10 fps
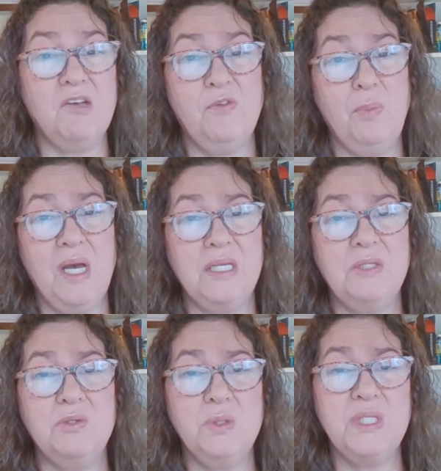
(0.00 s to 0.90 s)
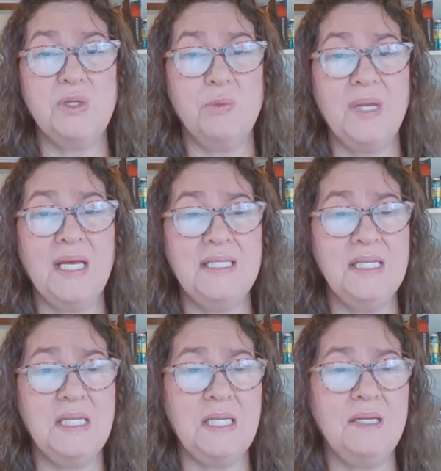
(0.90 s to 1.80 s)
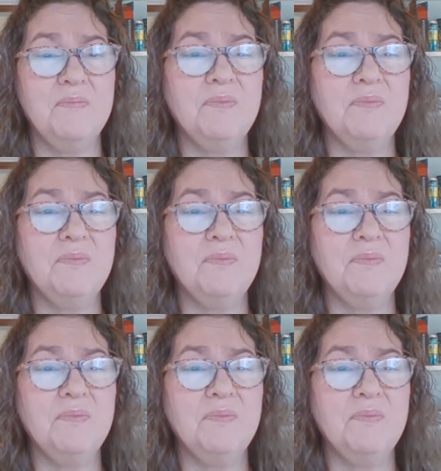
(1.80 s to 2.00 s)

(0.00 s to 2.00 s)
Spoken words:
of a body to determine identity.